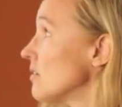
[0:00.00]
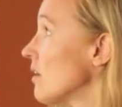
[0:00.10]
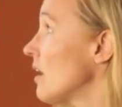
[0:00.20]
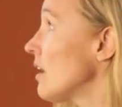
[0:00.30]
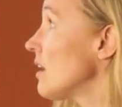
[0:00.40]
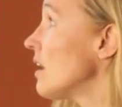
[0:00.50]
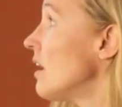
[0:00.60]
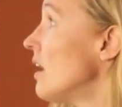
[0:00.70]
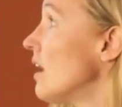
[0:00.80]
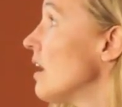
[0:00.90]
Okay?
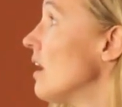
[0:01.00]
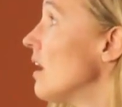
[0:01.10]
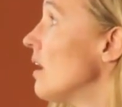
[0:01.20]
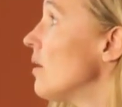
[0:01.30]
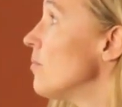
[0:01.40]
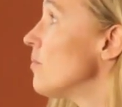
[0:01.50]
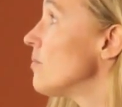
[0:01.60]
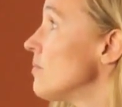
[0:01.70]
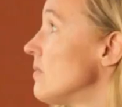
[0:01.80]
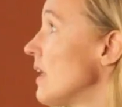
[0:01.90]

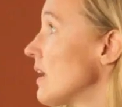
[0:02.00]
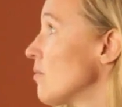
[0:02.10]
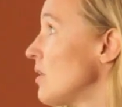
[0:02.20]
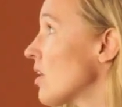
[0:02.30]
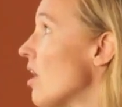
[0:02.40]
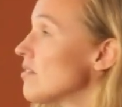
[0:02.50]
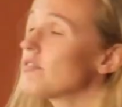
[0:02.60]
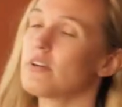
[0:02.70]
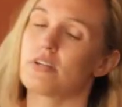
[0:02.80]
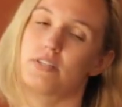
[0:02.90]
They can be
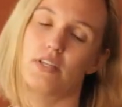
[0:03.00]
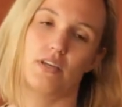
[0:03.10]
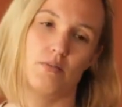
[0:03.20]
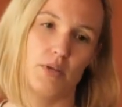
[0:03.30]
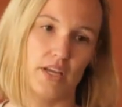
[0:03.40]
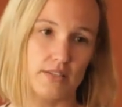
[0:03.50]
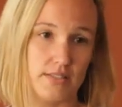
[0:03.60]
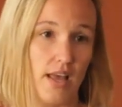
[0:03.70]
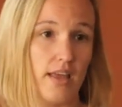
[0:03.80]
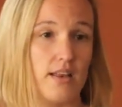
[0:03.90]
conflict, they can be
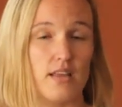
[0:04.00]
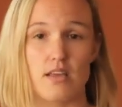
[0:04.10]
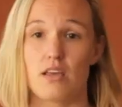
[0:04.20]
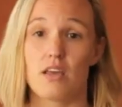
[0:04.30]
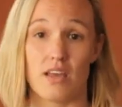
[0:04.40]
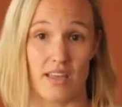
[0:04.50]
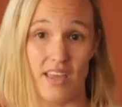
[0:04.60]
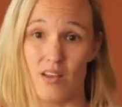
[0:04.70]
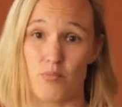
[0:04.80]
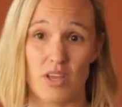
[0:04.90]
anxiety, it
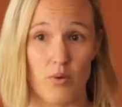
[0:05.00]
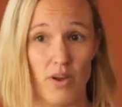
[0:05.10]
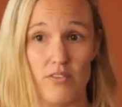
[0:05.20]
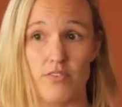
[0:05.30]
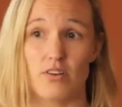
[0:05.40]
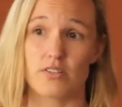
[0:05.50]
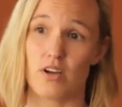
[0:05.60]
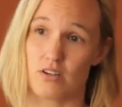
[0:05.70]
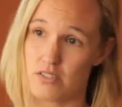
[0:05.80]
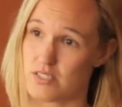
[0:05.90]
can be a way for a
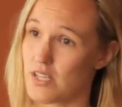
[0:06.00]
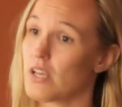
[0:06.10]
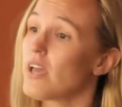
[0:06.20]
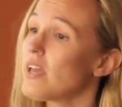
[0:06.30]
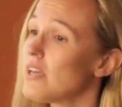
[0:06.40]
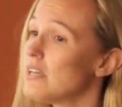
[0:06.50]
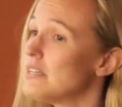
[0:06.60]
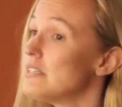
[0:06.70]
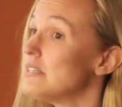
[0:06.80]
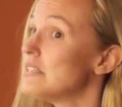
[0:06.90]
dog to say,
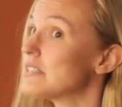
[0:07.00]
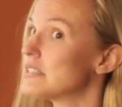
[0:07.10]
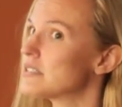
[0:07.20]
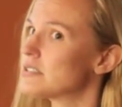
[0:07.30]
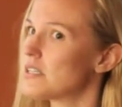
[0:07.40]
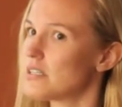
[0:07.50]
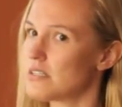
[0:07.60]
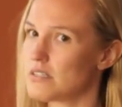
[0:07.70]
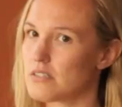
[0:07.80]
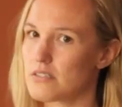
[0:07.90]
hey, things are getting
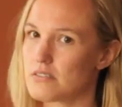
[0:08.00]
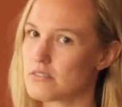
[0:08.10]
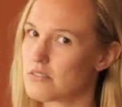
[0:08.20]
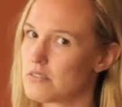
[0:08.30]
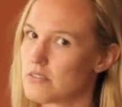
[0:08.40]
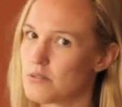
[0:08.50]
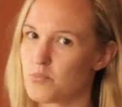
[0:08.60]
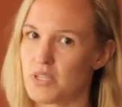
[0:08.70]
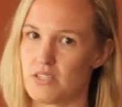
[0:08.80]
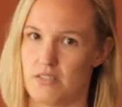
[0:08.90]
a little
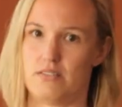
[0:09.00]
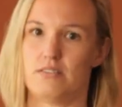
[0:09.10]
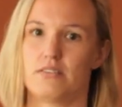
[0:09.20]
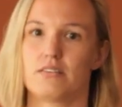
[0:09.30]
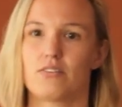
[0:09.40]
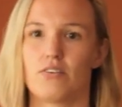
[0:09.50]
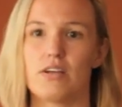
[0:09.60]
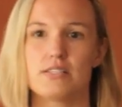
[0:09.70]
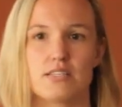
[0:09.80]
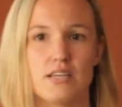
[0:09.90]
bit
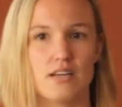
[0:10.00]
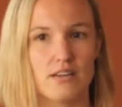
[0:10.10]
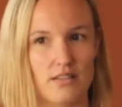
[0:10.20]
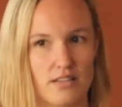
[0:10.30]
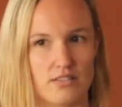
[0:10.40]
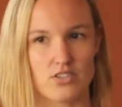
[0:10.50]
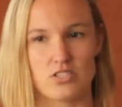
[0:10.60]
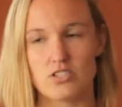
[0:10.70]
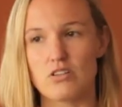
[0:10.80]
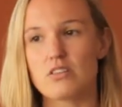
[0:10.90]
crazy here, let's
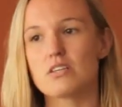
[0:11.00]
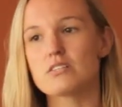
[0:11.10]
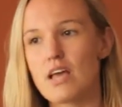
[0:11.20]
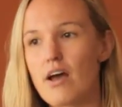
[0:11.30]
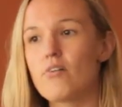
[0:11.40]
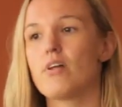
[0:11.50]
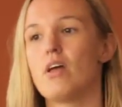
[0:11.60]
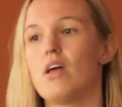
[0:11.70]
just chill things out.